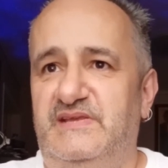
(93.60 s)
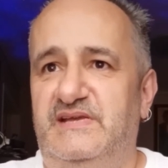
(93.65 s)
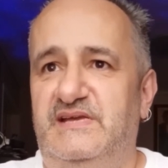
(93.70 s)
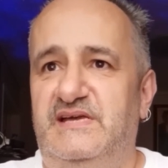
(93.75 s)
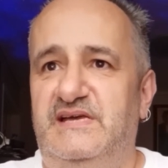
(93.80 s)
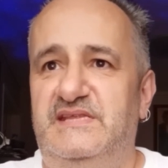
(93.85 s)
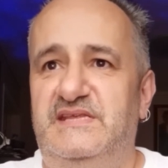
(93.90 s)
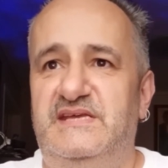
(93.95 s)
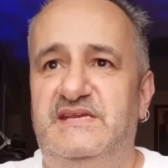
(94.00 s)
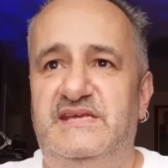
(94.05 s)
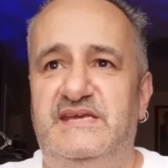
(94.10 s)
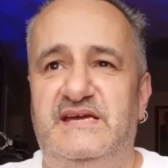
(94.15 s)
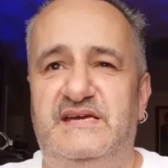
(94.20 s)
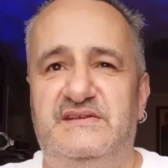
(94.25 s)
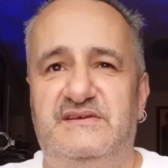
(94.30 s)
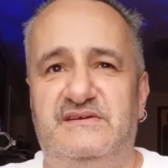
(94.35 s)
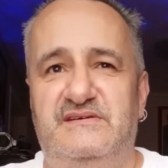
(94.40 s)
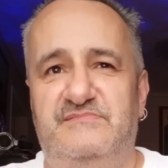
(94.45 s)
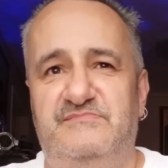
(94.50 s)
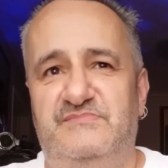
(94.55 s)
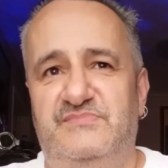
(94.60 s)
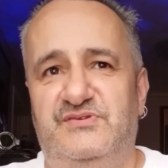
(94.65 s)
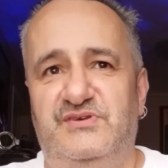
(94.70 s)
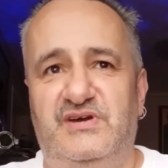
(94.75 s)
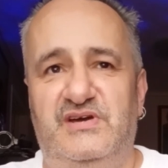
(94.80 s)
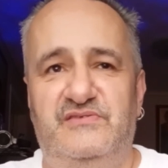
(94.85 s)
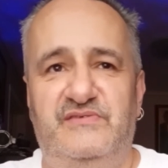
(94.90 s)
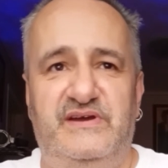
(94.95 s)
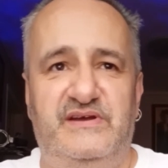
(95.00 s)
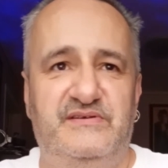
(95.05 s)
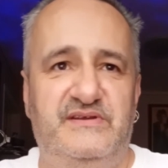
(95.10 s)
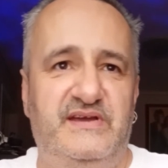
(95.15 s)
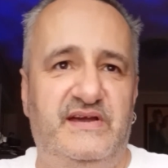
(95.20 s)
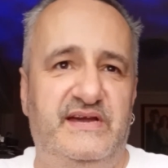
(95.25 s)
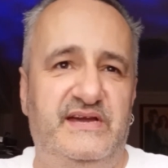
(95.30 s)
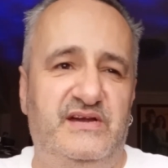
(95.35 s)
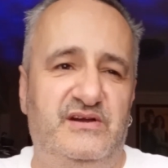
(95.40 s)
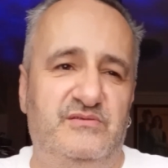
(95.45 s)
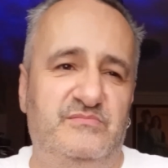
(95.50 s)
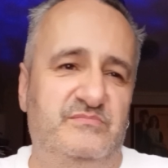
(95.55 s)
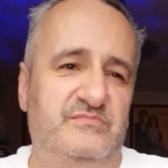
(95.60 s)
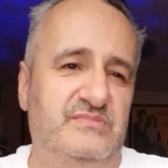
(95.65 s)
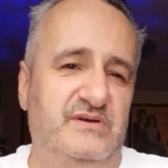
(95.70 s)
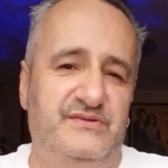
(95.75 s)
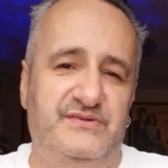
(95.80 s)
then he had a third round KO,